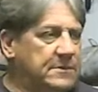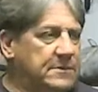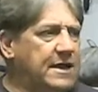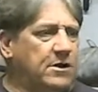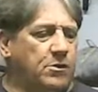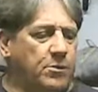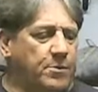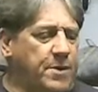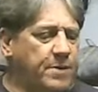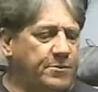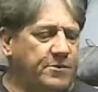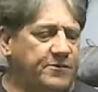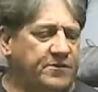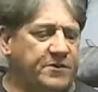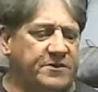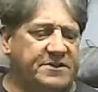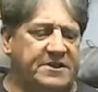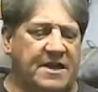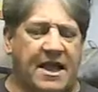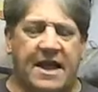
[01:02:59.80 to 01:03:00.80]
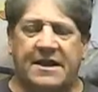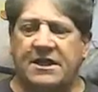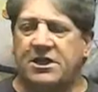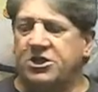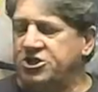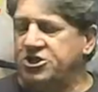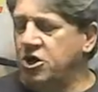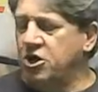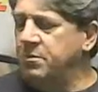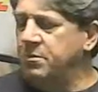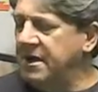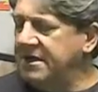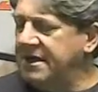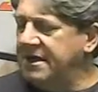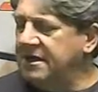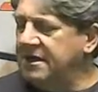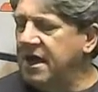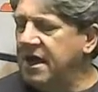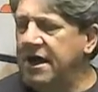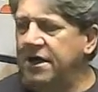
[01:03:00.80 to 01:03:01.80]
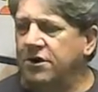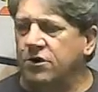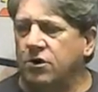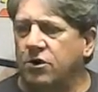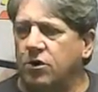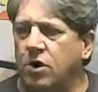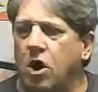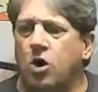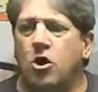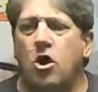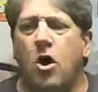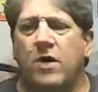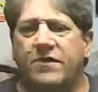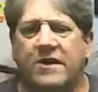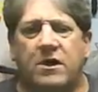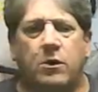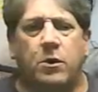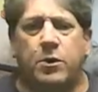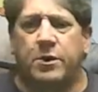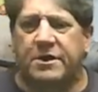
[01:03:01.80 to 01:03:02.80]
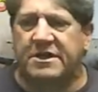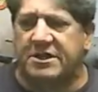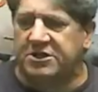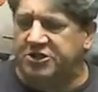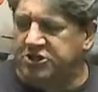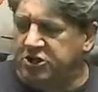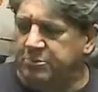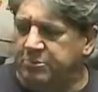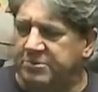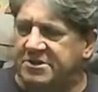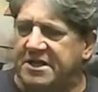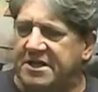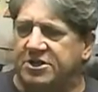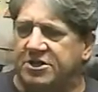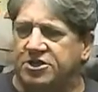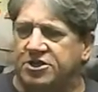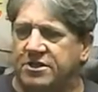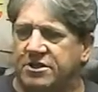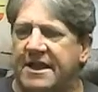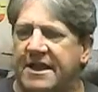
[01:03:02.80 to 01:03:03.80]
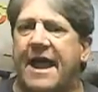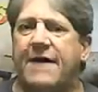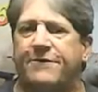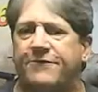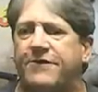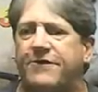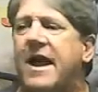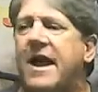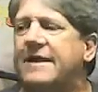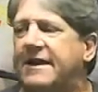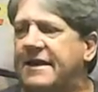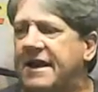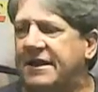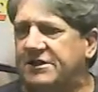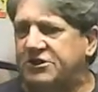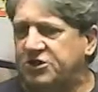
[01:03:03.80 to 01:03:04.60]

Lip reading: don't remember if it was on his show Monday night or... Oh, no, I think we were in a Zoom session. Yeah, Friday night